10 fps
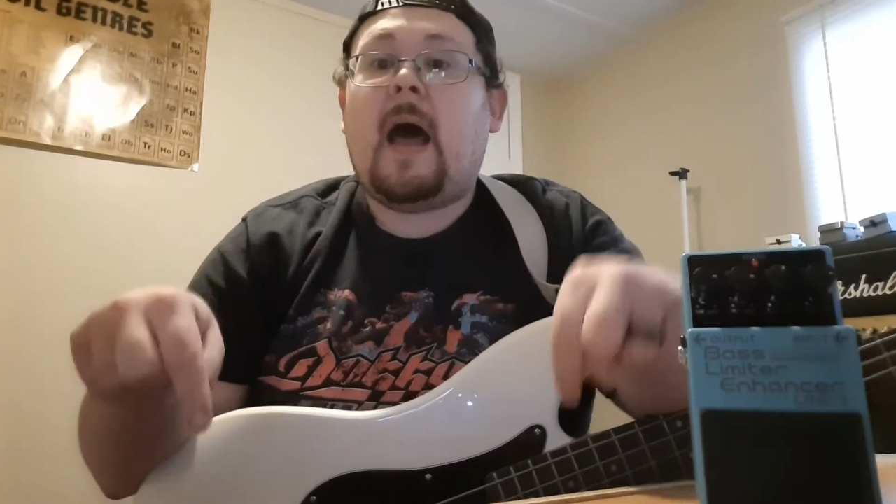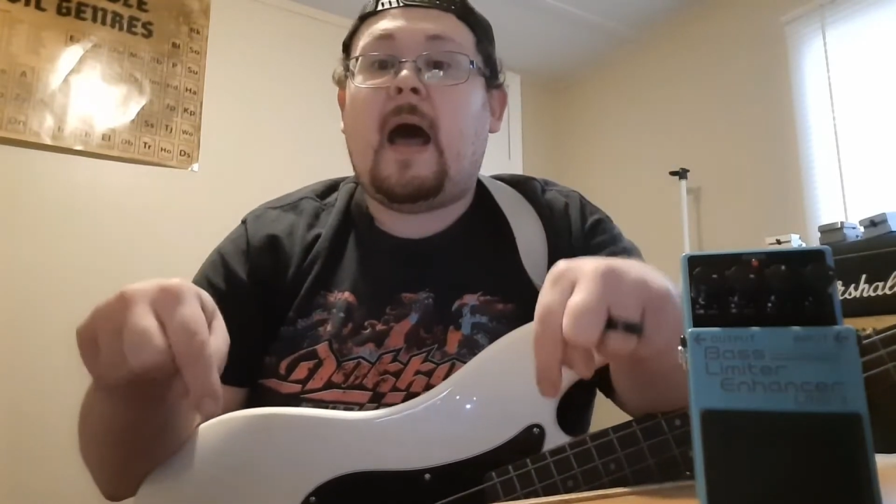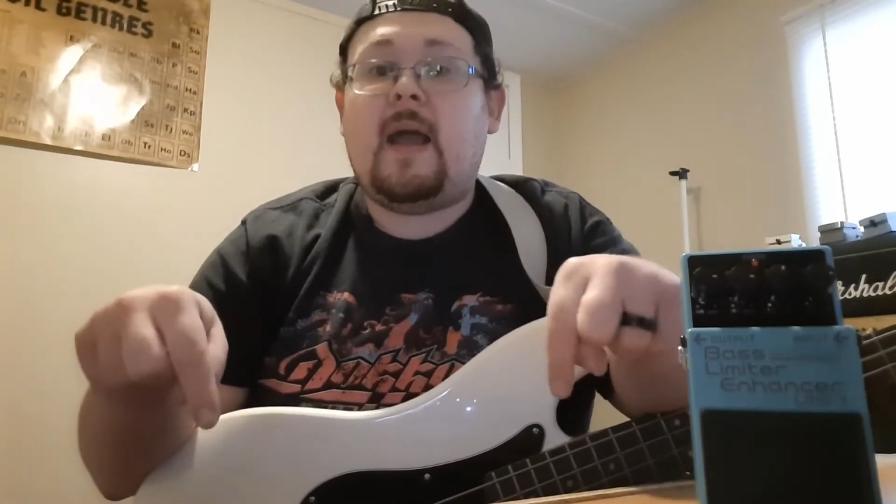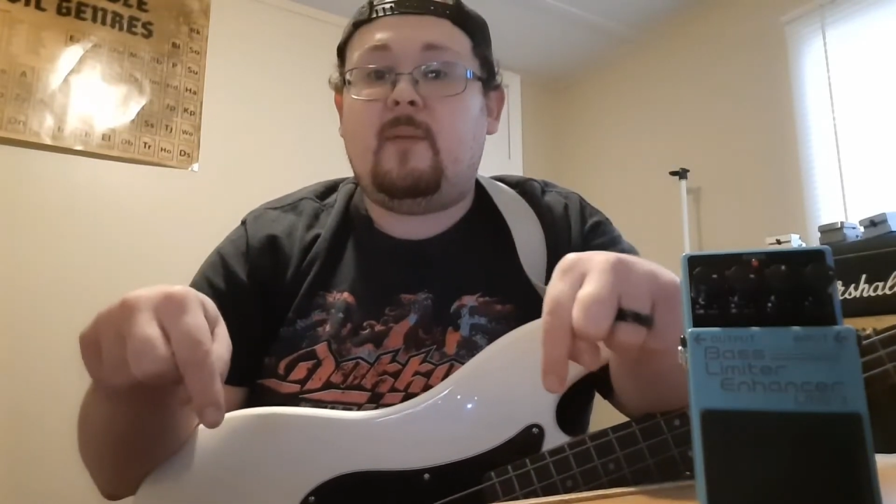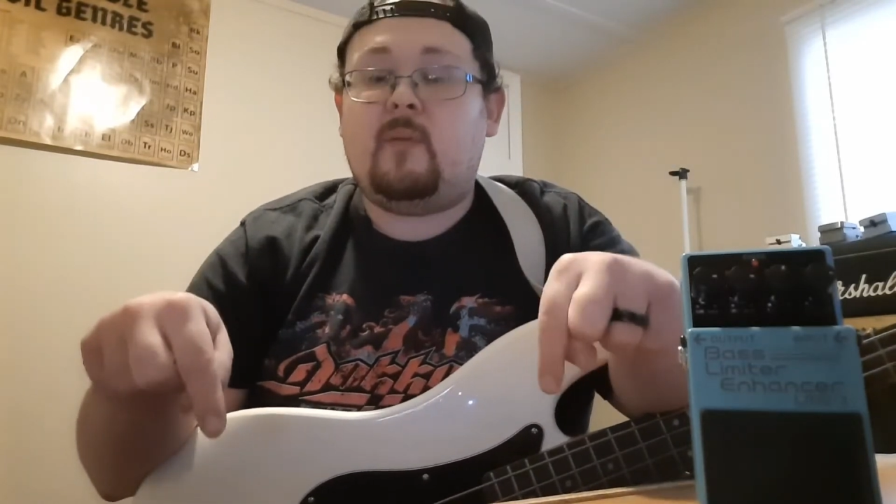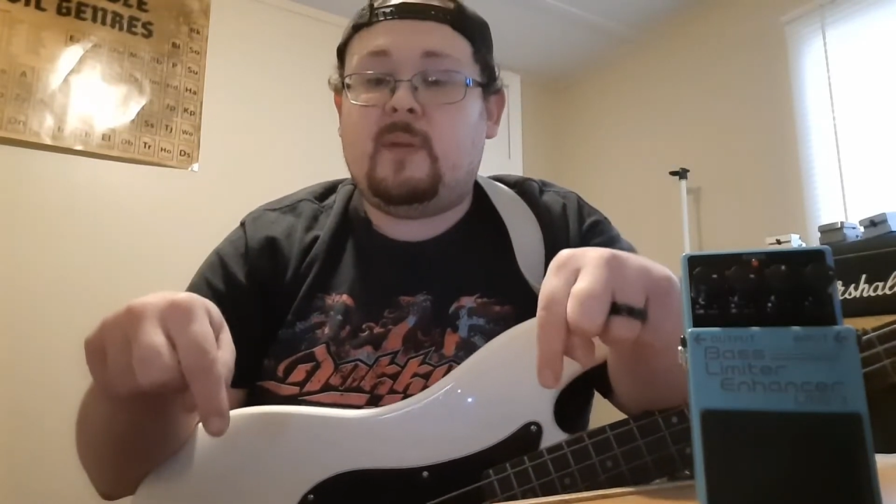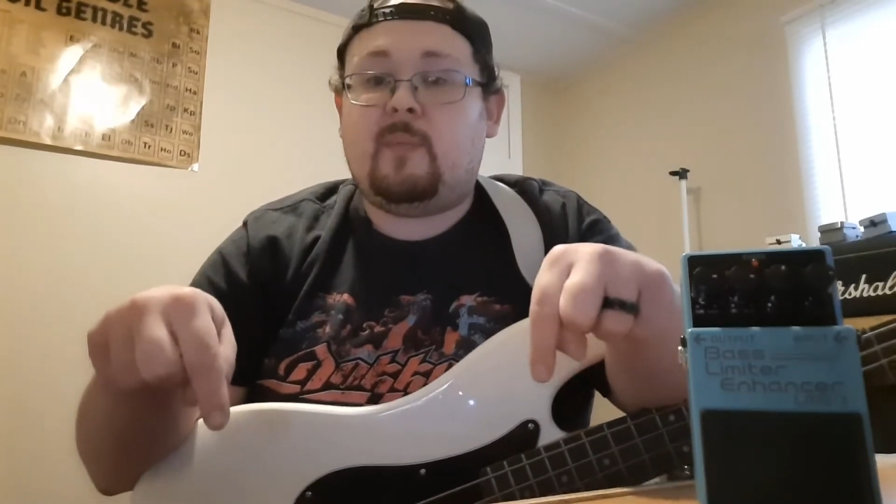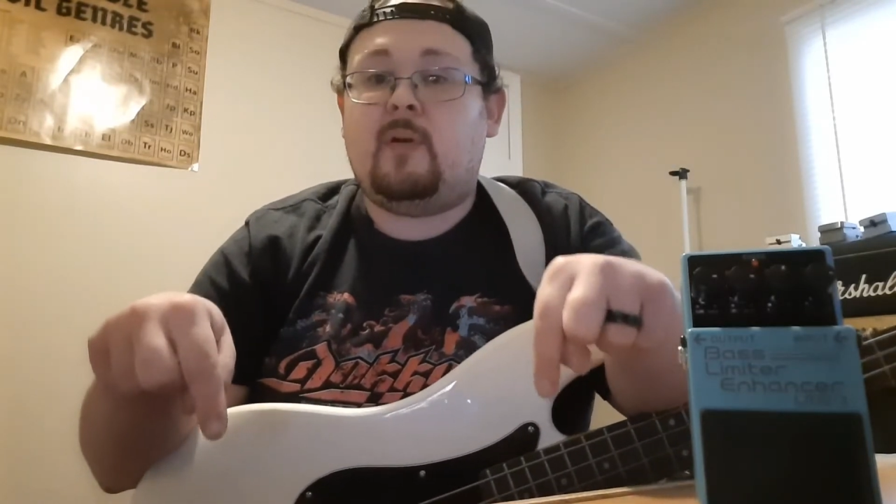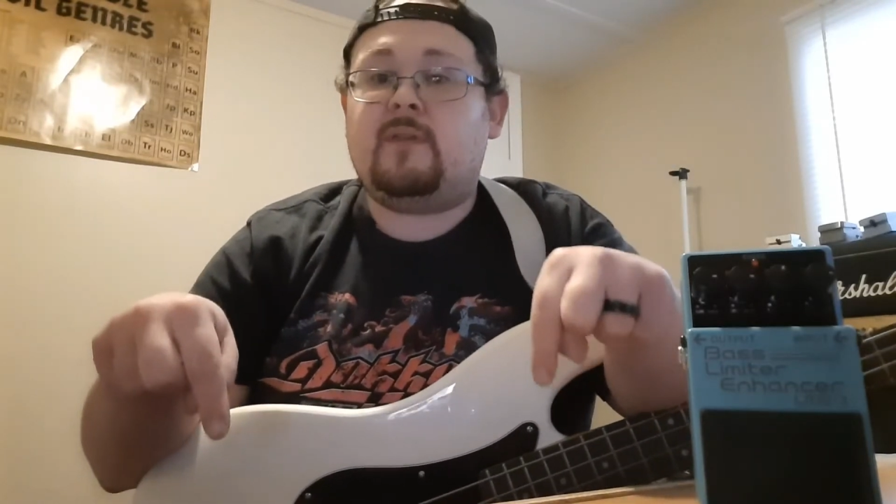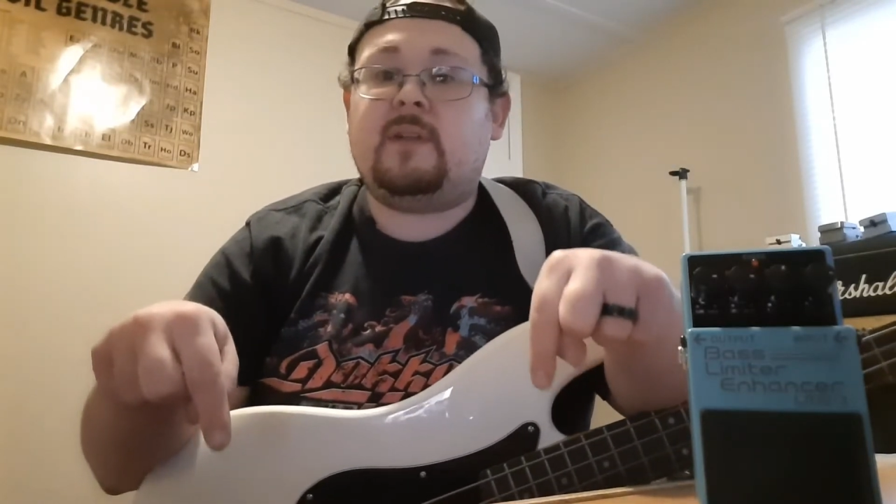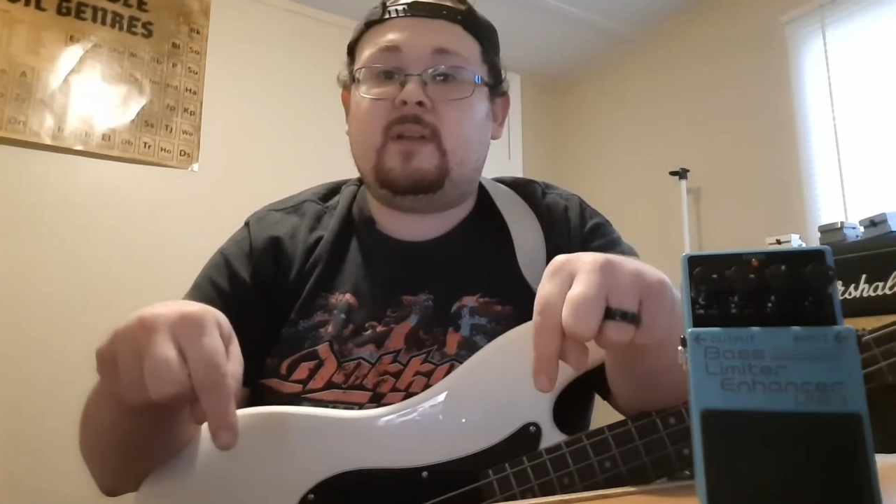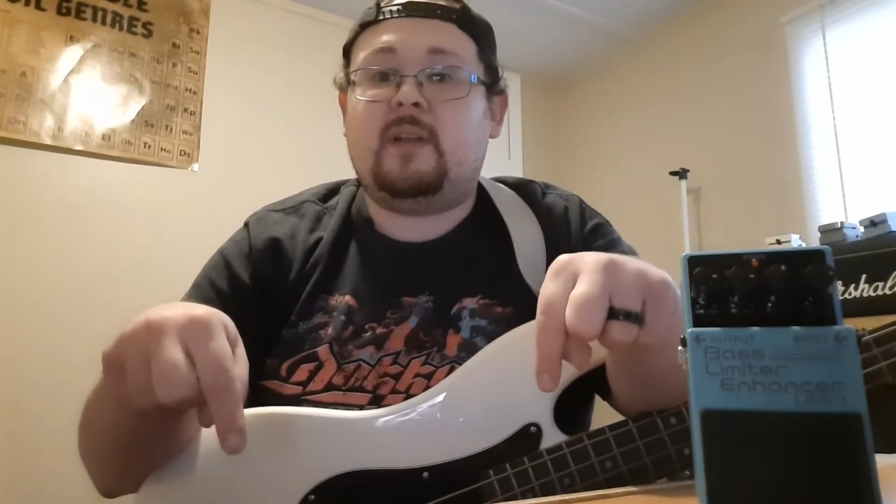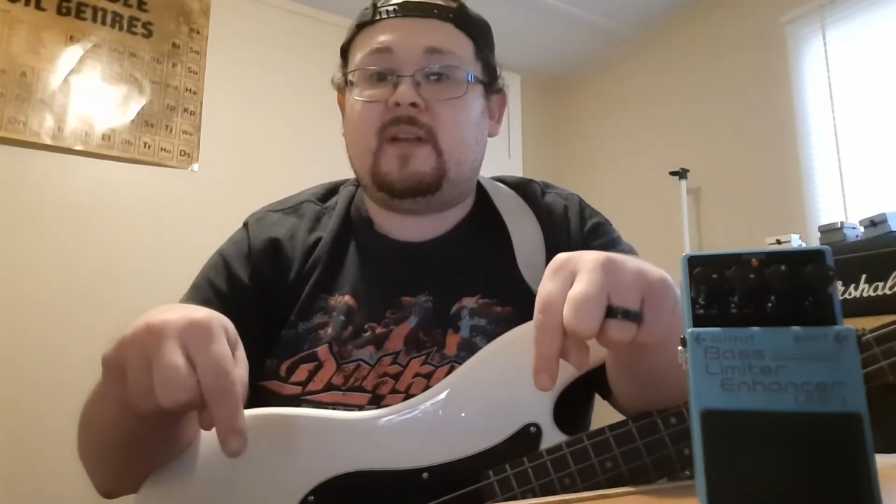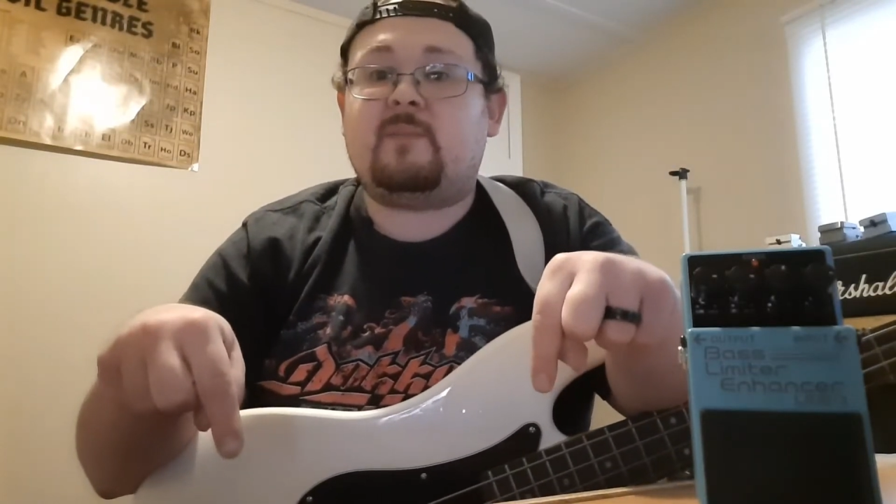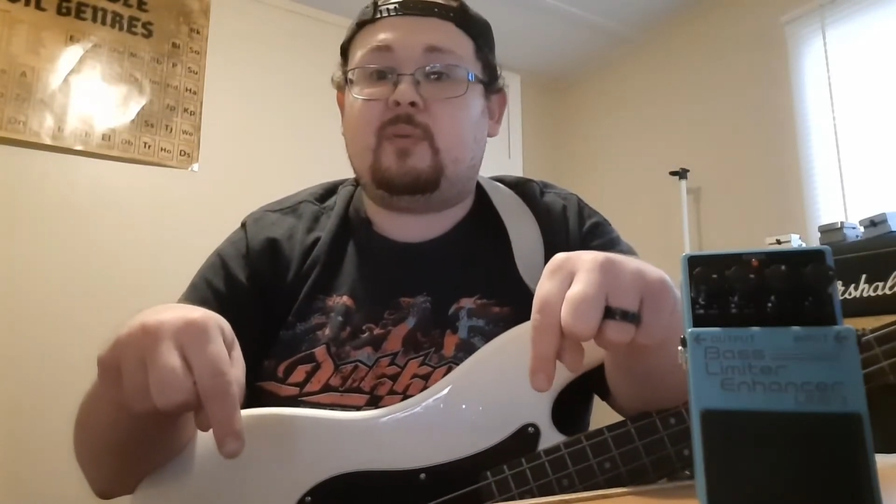I am going to be posting
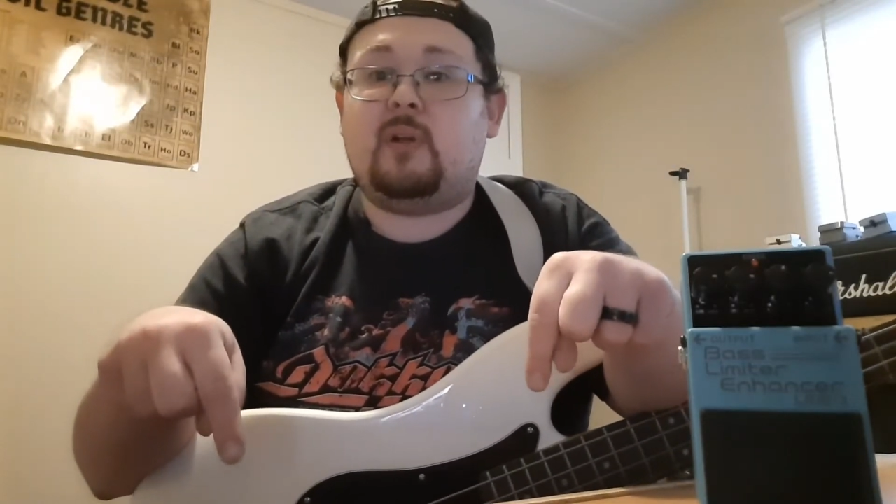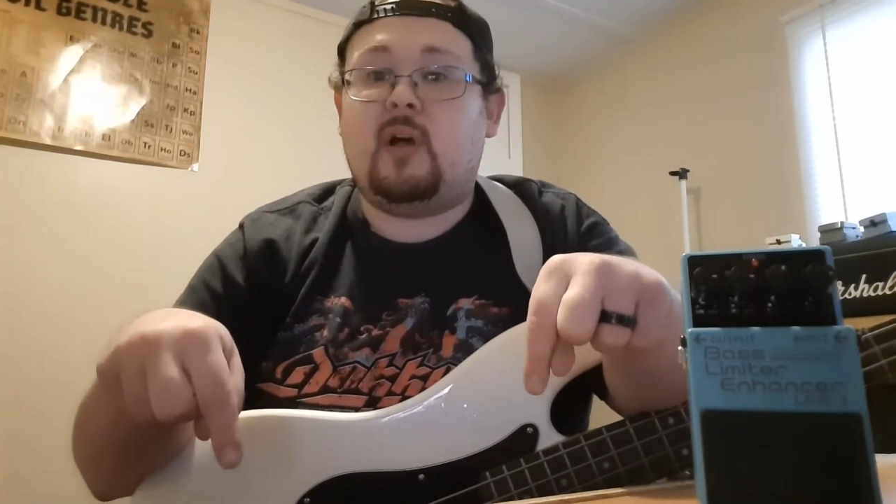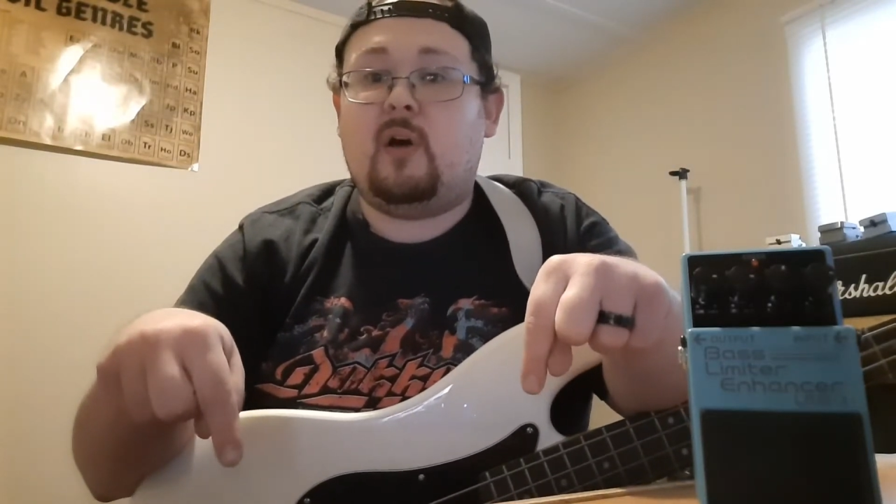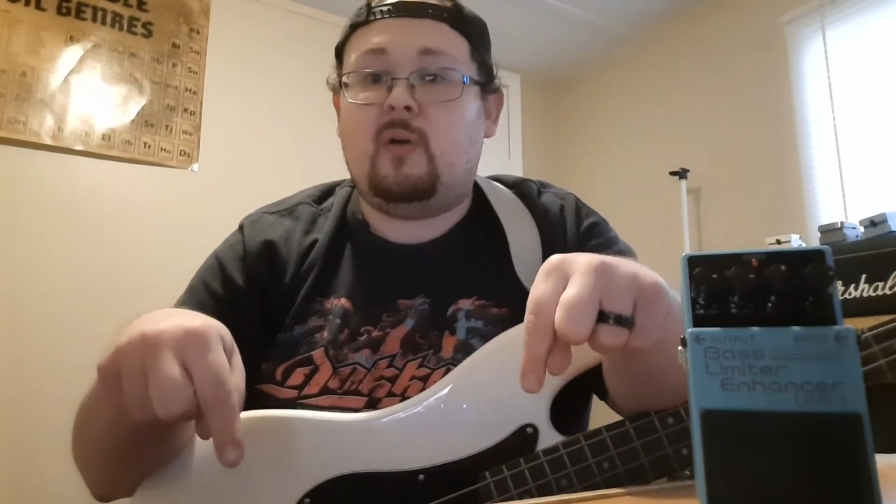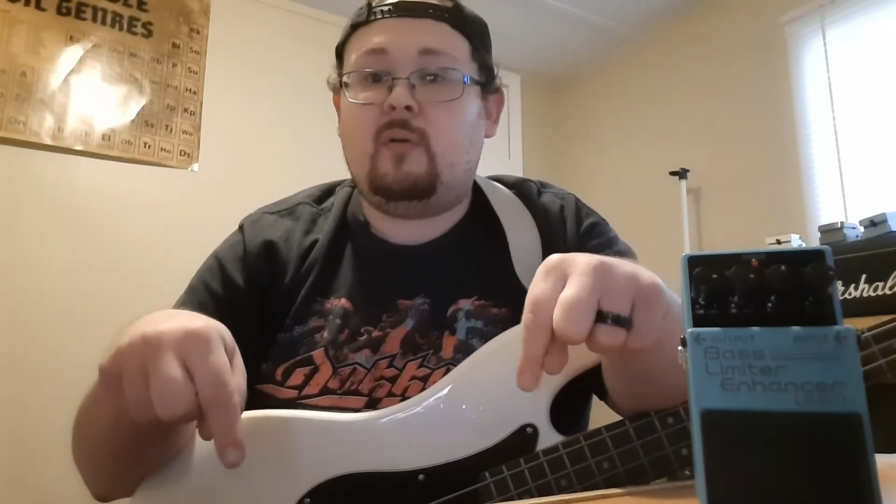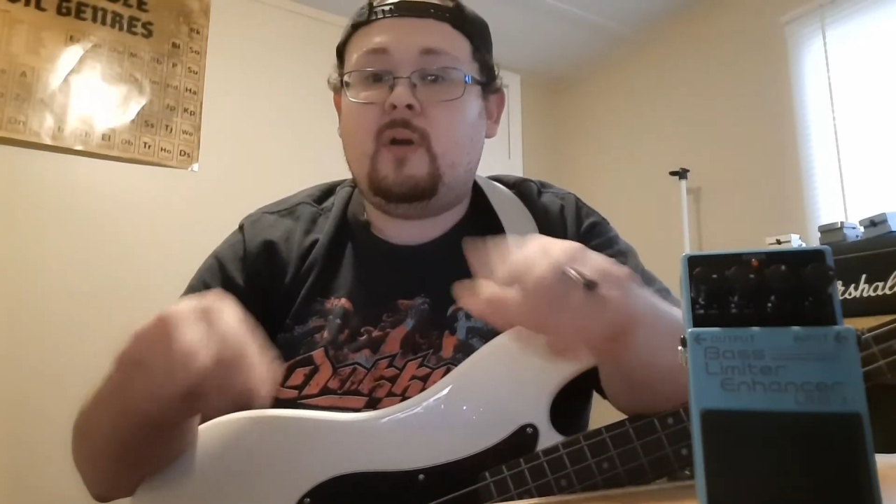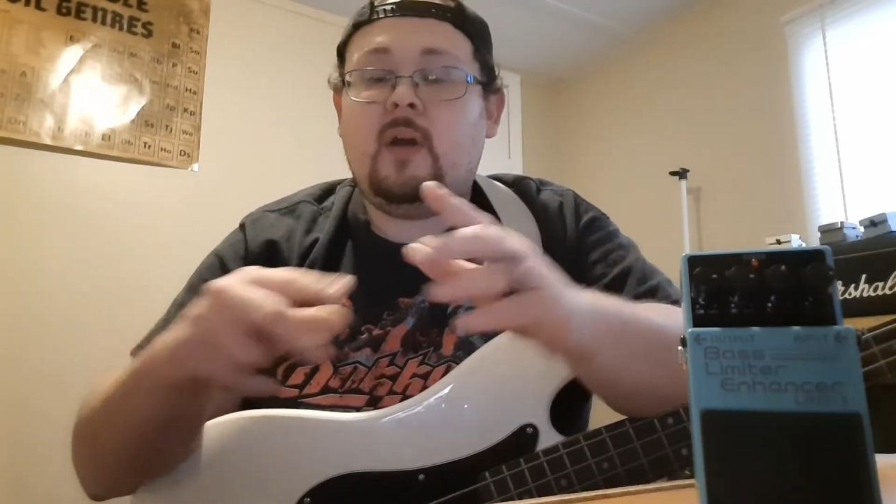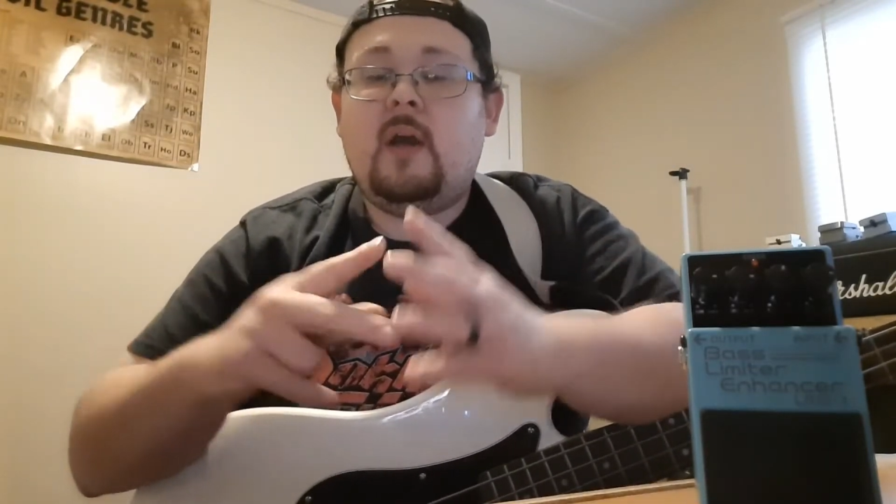links below.